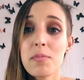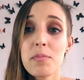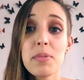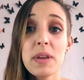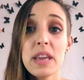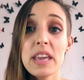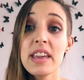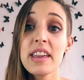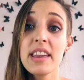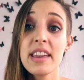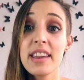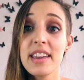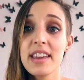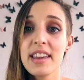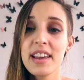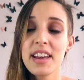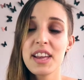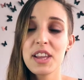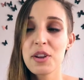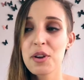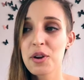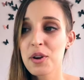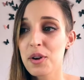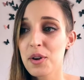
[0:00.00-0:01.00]
be
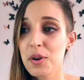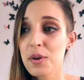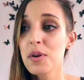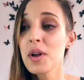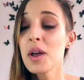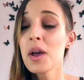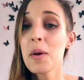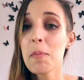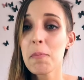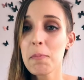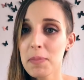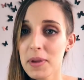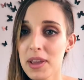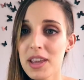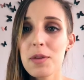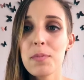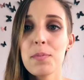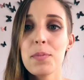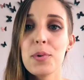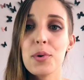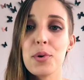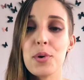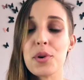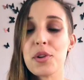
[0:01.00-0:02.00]
your
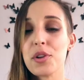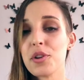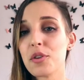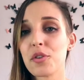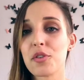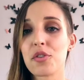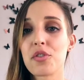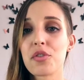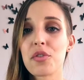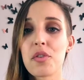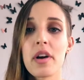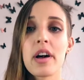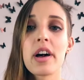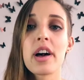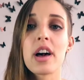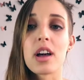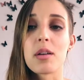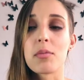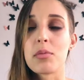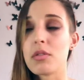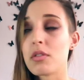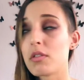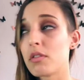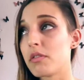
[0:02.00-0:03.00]
people, your
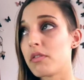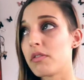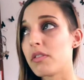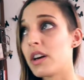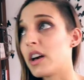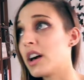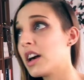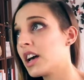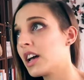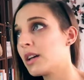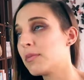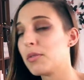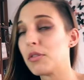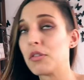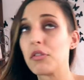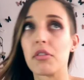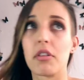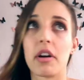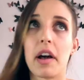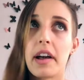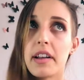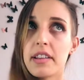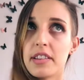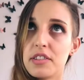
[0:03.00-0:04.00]
tribe, your vibe
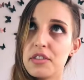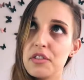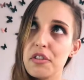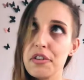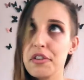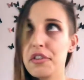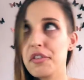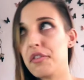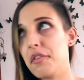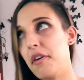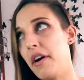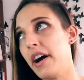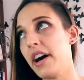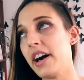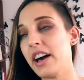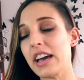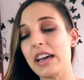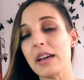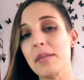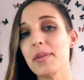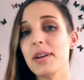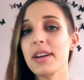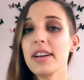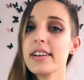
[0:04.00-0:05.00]
attracts your
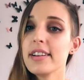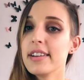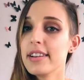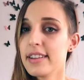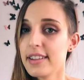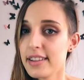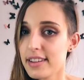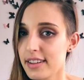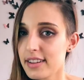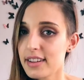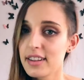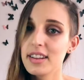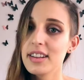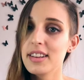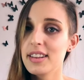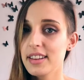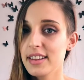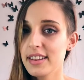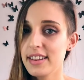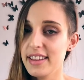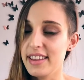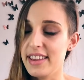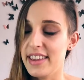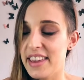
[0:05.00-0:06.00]
tribe
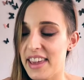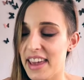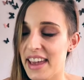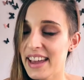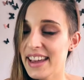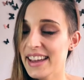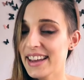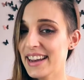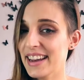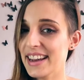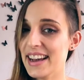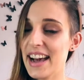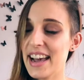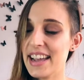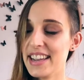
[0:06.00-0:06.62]
yeah,